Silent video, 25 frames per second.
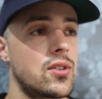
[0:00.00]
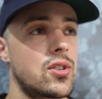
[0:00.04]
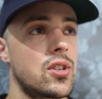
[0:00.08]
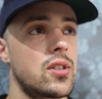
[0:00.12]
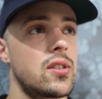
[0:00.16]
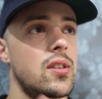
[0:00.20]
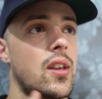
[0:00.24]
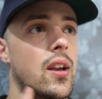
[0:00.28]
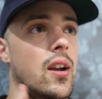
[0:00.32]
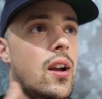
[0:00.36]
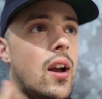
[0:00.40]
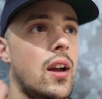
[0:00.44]

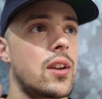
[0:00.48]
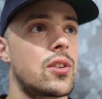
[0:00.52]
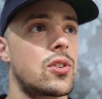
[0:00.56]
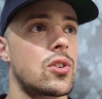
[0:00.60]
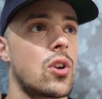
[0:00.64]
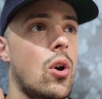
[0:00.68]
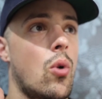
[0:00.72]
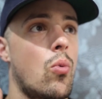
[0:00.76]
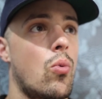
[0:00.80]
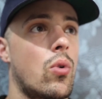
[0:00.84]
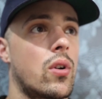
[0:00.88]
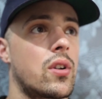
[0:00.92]
just like I
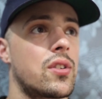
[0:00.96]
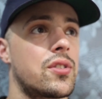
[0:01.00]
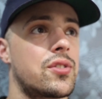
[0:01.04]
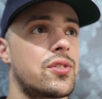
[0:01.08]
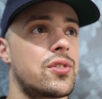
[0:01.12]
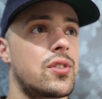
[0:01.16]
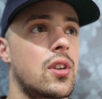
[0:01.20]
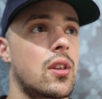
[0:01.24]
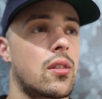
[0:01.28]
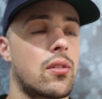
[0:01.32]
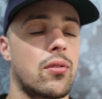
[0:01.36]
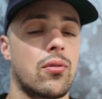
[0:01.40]
don't want to
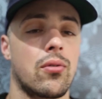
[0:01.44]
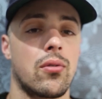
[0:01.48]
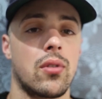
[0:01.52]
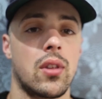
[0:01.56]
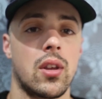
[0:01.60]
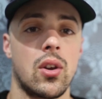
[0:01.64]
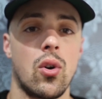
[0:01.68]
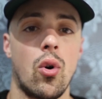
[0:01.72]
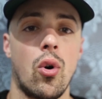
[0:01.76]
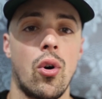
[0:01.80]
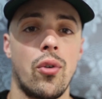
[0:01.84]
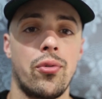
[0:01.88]
sit through
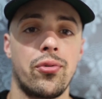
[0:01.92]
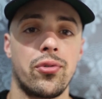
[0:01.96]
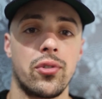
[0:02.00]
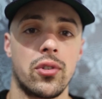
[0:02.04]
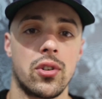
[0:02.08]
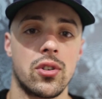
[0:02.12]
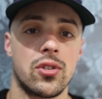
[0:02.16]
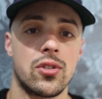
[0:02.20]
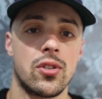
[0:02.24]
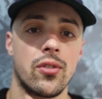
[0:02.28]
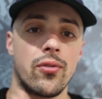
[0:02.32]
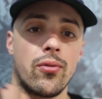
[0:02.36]
the
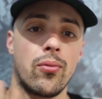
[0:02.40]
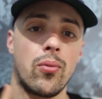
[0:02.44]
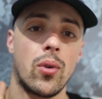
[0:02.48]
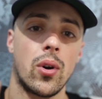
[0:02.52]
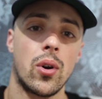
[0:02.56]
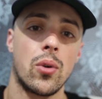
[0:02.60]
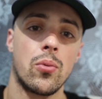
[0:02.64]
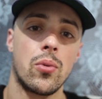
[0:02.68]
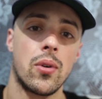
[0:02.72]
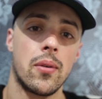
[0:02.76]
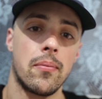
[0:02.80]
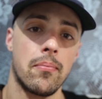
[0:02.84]
awfulness of
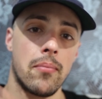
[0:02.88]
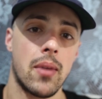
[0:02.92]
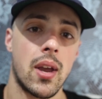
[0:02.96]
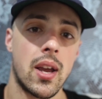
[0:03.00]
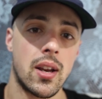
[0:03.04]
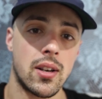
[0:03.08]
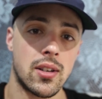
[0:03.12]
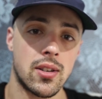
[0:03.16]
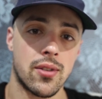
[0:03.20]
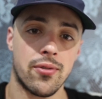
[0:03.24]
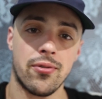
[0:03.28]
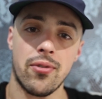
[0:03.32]
what it would
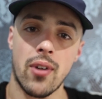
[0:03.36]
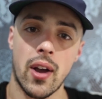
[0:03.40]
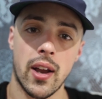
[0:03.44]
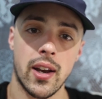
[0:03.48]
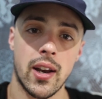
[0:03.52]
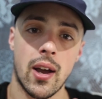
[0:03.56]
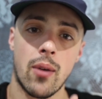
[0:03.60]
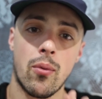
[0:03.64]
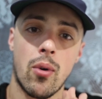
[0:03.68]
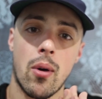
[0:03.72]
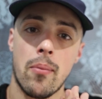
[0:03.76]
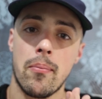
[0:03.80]
mean to
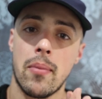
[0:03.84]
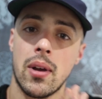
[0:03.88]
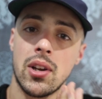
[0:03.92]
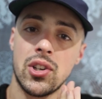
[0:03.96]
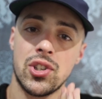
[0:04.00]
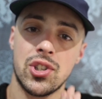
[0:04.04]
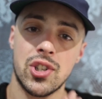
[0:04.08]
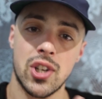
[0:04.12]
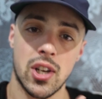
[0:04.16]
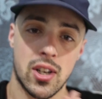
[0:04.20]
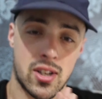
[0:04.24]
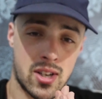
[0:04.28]
find out what my
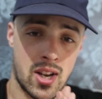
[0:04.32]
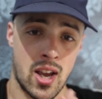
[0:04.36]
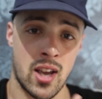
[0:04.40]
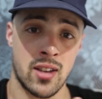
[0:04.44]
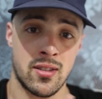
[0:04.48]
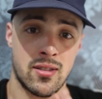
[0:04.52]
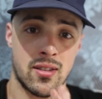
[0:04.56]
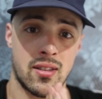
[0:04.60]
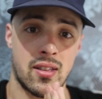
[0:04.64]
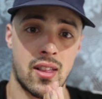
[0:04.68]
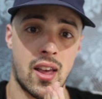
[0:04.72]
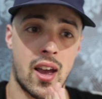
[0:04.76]
shit
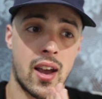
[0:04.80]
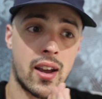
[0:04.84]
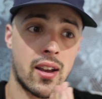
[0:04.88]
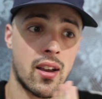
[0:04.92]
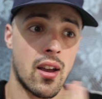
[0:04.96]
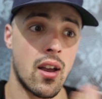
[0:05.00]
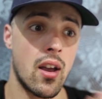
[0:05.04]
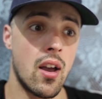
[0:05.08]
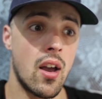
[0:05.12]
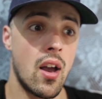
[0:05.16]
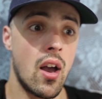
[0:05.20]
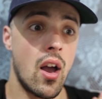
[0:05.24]
tasted like,
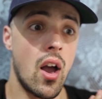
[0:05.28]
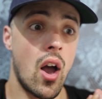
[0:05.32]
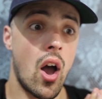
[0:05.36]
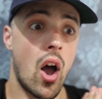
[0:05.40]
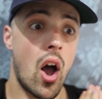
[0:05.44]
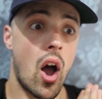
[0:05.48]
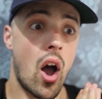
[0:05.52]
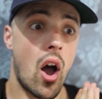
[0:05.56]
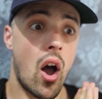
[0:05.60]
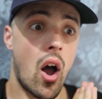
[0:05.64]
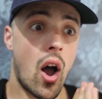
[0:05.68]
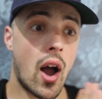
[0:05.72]

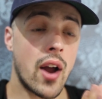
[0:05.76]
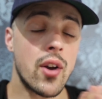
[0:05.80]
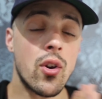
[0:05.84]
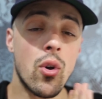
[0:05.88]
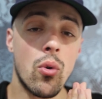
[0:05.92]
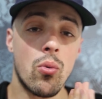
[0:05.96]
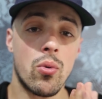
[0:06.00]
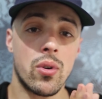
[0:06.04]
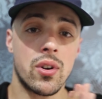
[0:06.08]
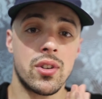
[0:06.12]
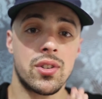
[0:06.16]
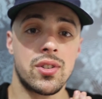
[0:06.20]
I
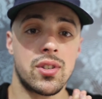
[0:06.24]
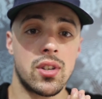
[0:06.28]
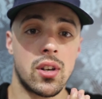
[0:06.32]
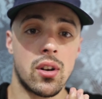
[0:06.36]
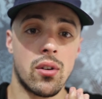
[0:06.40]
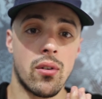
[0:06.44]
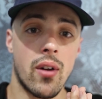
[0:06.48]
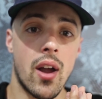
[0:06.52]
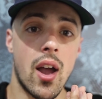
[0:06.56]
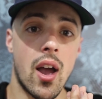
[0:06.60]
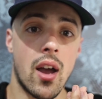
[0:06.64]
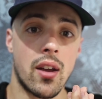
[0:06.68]
don't want to sit
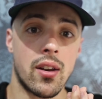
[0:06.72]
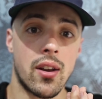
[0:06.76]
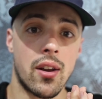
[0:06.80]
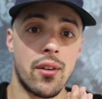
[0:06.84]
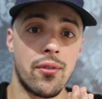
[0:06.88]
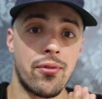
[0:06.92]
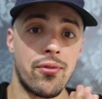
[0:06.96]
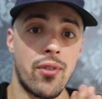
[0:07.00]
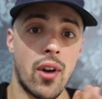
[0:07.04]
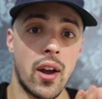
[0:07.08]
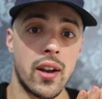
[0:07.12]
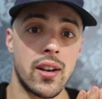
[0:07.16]
around
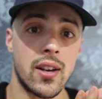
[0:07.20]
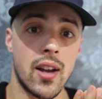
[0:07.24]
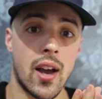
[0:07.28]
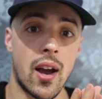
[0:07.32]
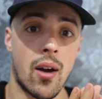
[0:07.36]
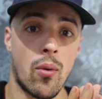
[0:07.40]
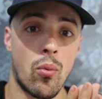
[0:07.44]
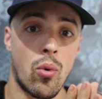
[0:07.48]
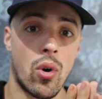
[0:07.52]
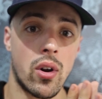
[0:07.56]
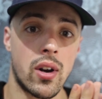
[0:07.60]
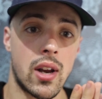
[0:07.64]
and find
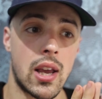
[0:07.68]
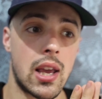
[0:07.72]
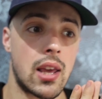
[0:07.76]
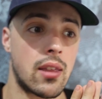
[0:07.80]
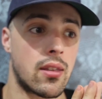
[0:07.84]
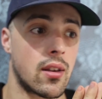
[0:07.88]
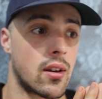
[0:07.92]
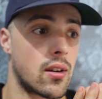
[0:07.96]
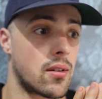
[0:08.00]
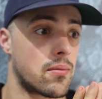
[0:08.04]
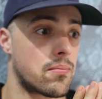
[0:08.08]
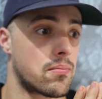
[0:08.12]
out what
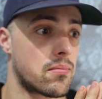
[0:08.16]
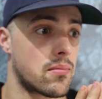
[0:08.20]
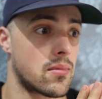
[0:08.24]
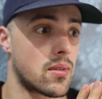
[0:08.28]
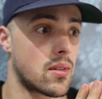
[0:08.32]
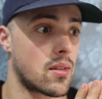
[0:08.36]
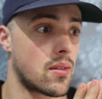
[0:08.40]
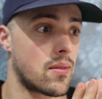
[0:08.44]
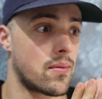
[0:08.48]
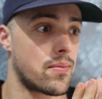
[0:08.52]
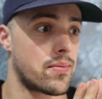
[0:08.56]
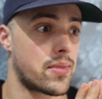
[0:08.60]
either
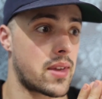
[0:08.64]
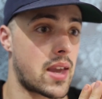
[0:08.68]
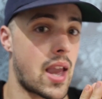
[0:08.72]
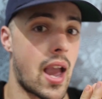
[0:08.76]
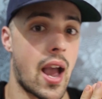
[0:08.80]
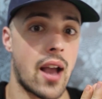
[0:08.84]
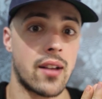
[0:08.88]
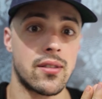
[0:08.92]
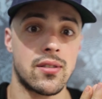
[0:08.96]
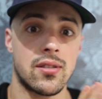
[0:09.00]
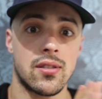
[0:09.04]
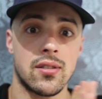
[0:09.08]
the
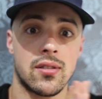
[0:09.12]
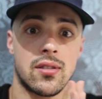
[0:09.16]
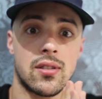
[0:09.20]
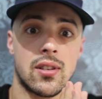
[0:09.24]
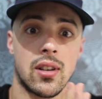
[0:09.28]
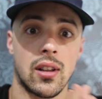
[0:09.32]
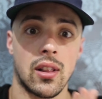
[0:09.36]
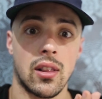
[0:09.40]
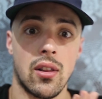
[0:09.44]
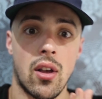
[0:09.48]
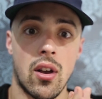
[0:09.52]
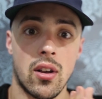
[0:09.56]
answers
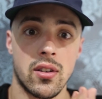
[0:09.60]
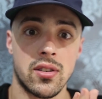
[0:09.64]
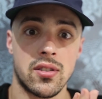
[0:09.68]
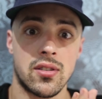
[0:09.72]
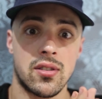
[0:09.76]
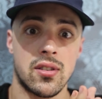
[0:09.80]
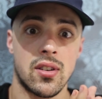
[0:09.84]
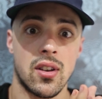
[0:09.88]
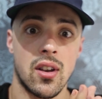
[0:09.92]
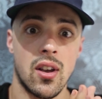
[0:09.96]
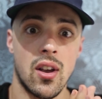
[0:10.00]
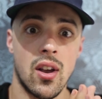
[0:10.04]
to
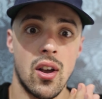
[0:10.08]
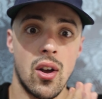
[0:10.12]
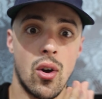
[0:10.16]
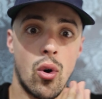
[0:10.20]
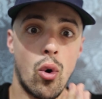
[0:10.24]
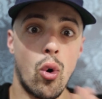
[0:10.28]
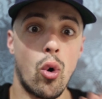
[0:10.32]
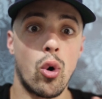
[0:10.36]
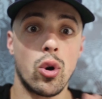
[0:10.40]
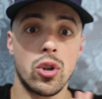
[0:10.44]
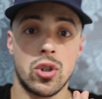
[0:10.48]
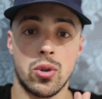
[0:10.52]
Lost
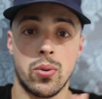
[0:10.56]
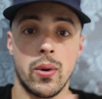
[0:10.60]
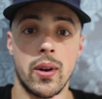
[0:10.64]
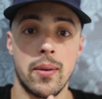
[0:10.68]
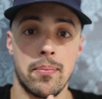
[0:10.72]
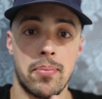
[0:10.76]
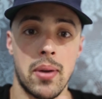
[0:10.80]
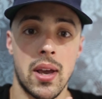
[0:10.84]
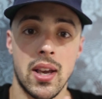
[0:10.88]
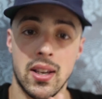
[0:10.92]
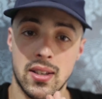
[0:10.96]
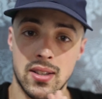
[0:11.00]
or
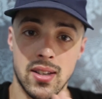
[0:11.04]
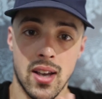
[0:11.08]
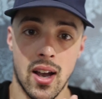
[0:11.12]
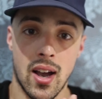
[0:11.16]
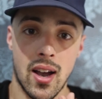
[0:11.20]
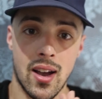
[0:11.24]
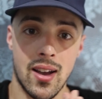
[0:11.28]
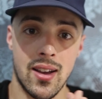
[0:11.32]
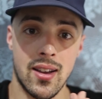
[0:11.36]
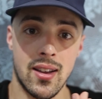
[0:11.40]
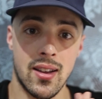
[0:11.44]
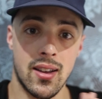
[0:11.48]
Twin Peaks
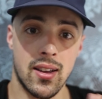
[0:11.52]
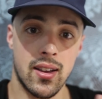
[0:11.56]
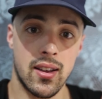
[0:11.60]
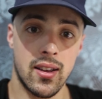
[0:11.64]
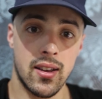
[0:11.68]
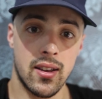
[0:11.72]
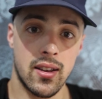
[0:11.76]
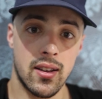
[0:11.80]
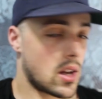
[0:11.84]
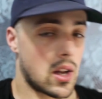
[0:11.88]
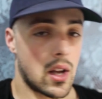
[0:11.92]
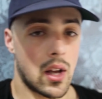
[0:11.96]
are.
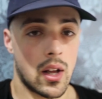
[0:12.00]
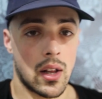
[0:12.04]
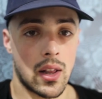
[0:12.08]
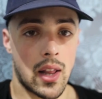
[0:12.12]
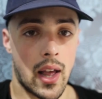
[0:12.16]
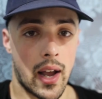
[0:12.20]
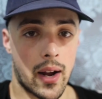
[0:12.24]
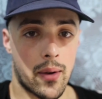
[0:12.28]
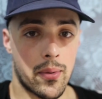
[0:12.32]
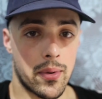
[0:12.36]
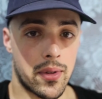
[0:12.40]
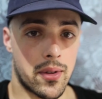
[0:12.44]

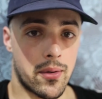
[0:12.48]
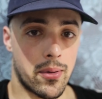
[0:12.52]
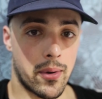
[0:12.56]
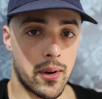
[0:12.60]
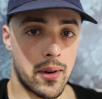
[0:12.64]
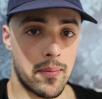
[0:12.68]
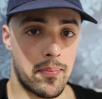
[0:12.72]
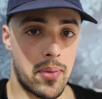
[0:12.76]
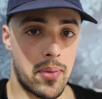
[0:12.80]
Like with Twin